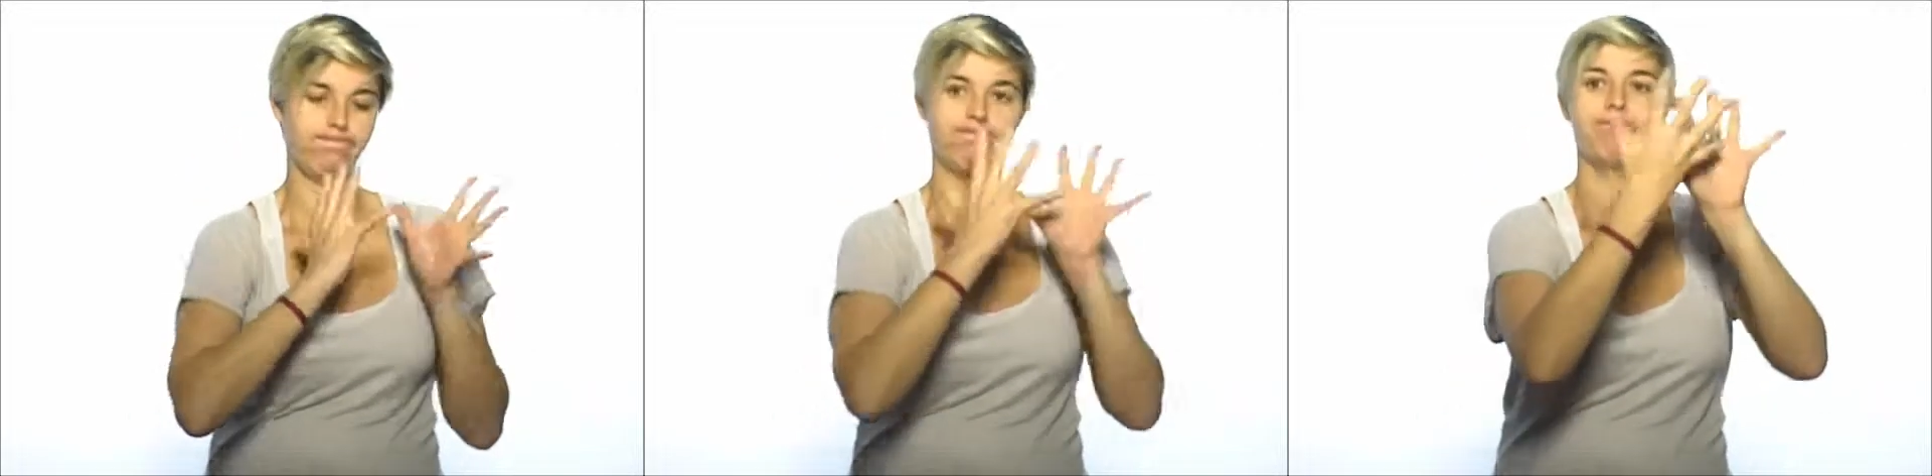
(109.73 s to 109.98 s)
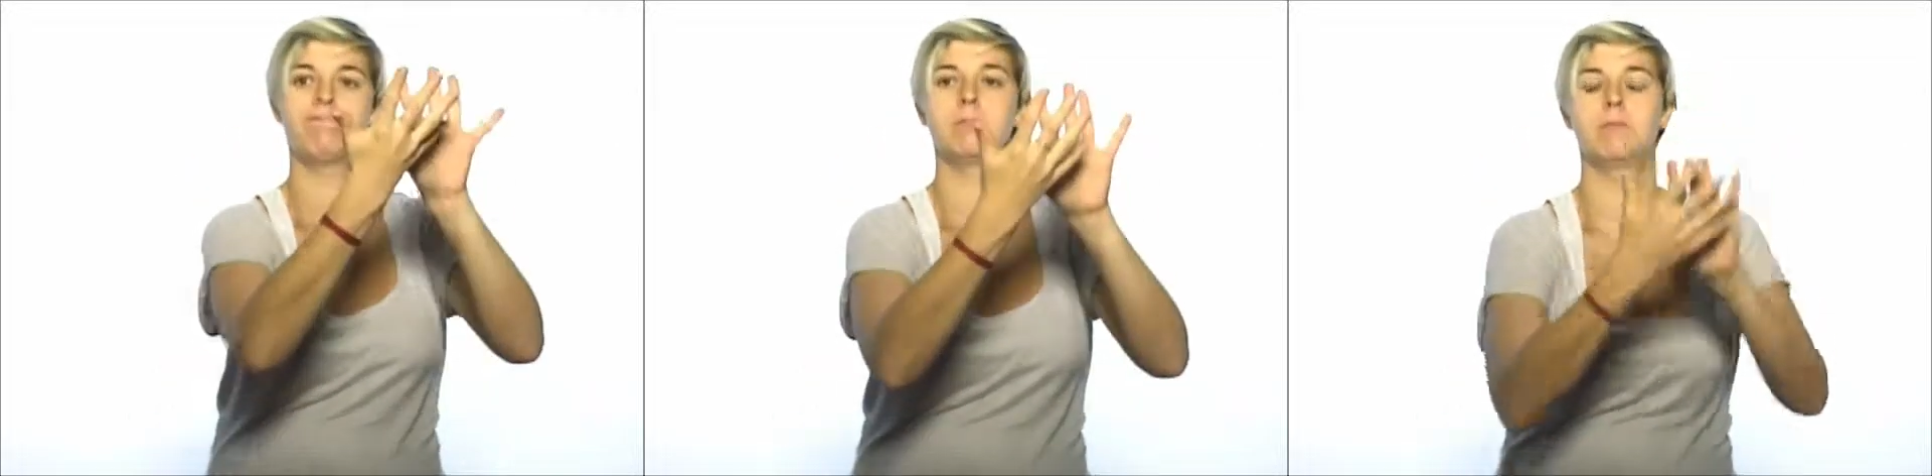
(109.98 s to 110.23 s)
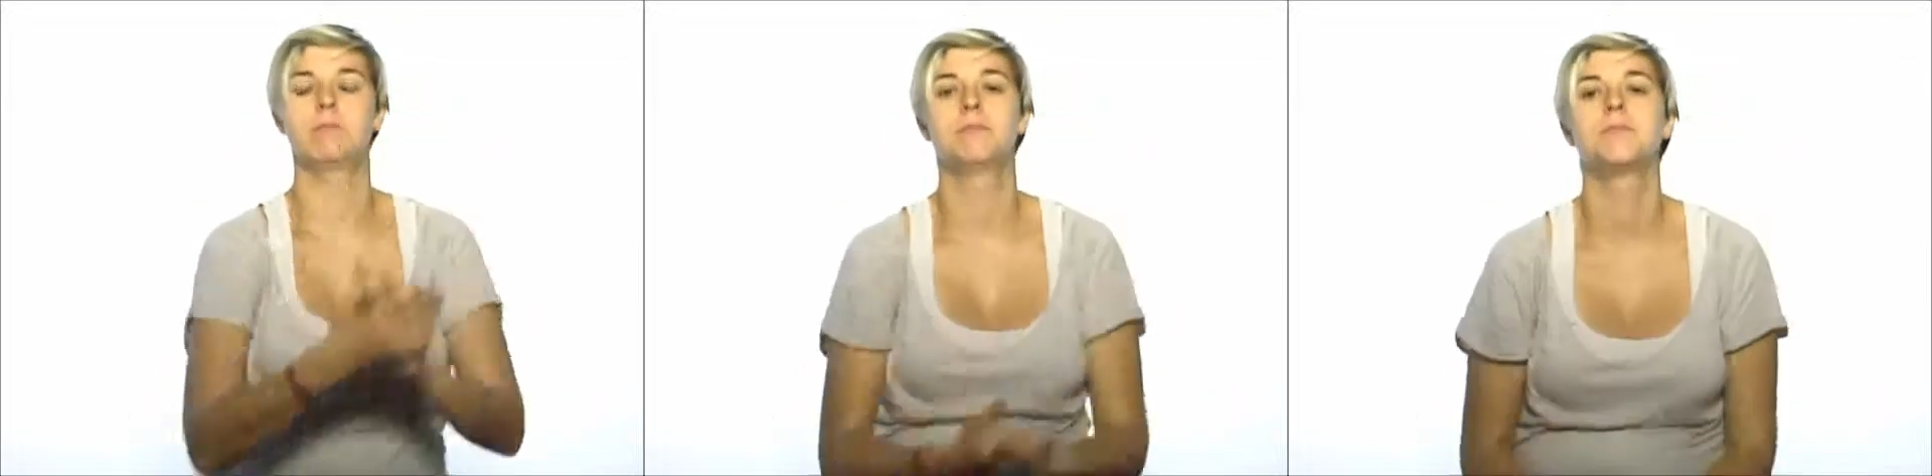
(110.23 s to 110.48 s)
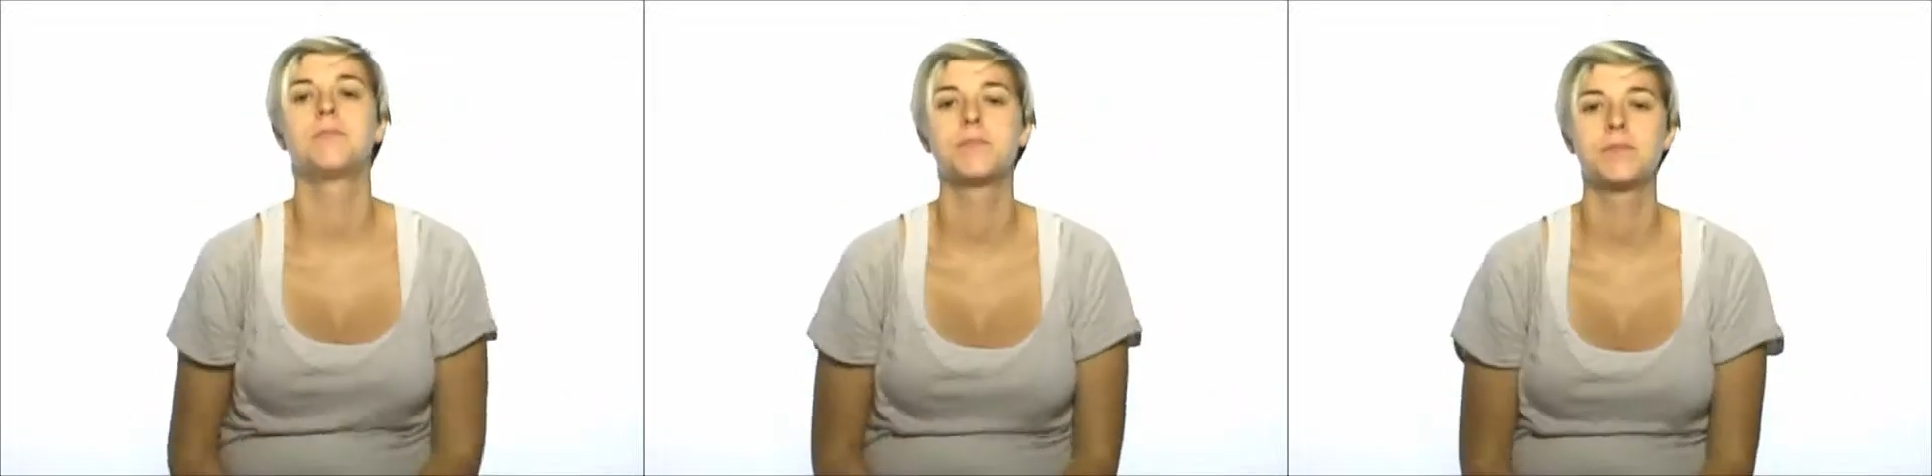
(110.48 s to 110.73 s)
taken into
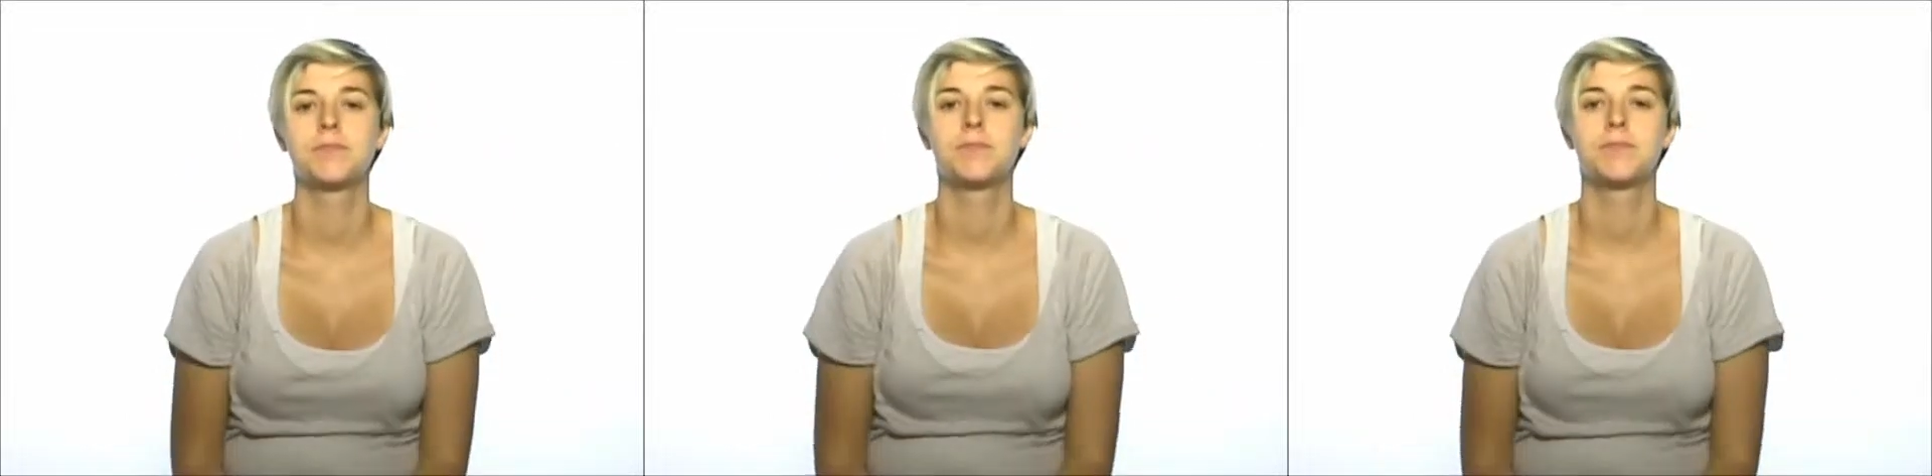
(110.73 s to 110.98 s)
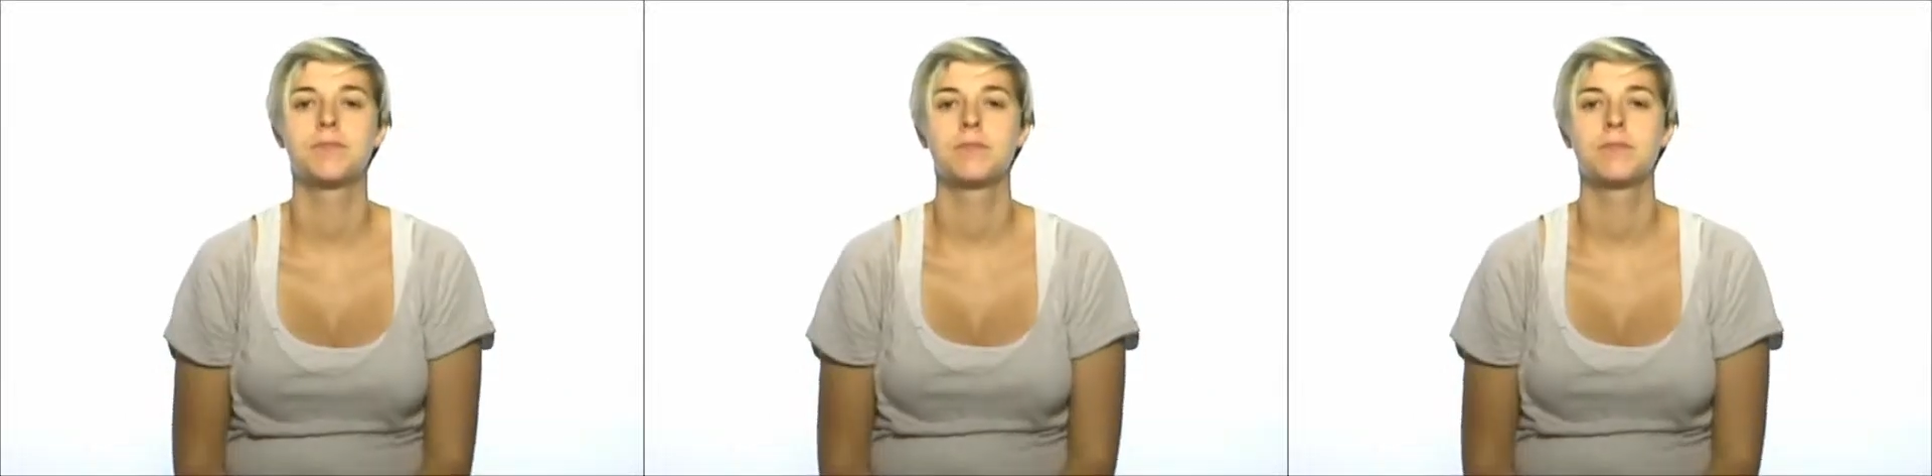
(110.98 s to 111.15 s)
account